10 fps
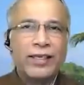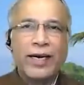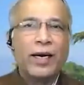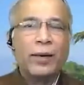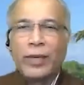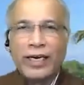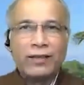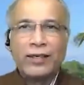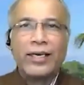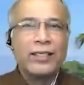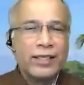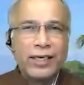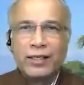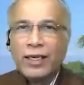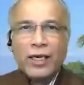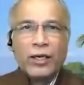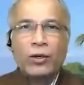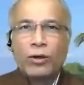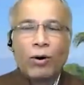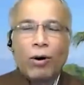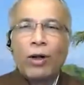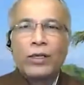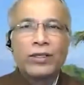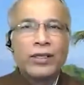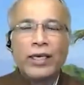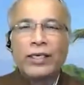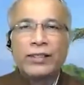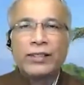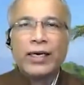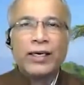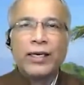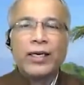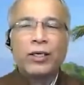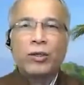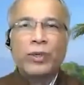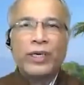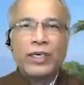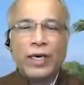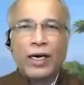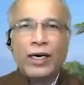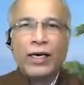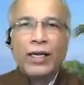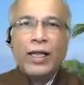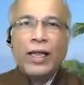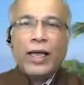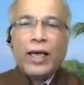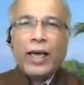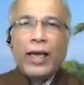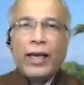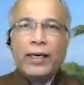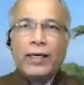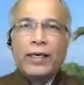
get up, get dressed, get, all the things that need to be done. And